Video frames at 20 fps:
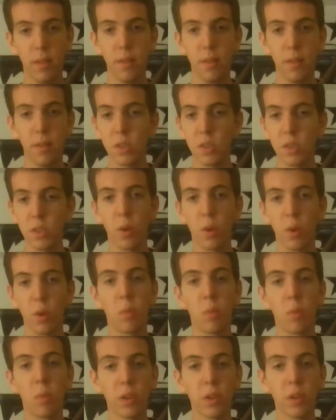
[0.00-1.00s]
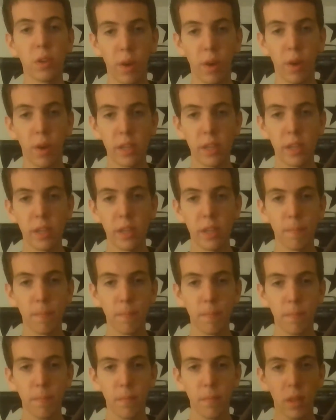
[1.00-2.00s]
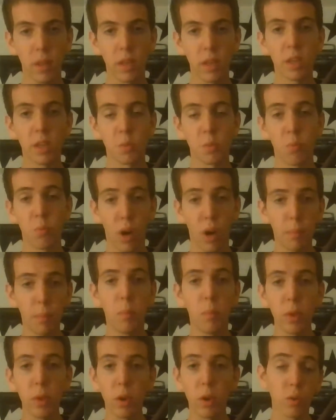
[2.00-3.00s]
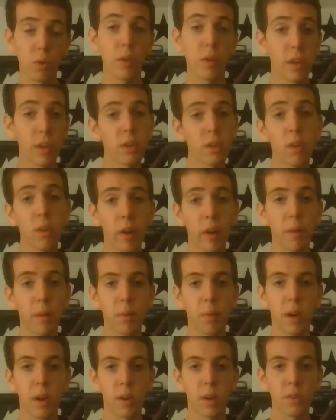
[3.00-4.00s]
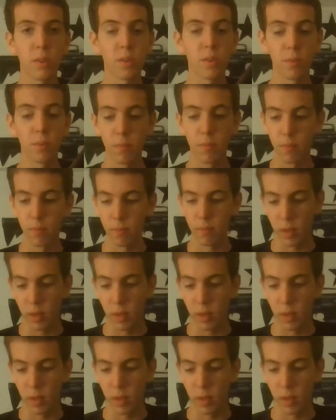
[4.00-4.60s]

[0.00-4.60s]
This, what I'm holding right here, is probably older than your grandparents.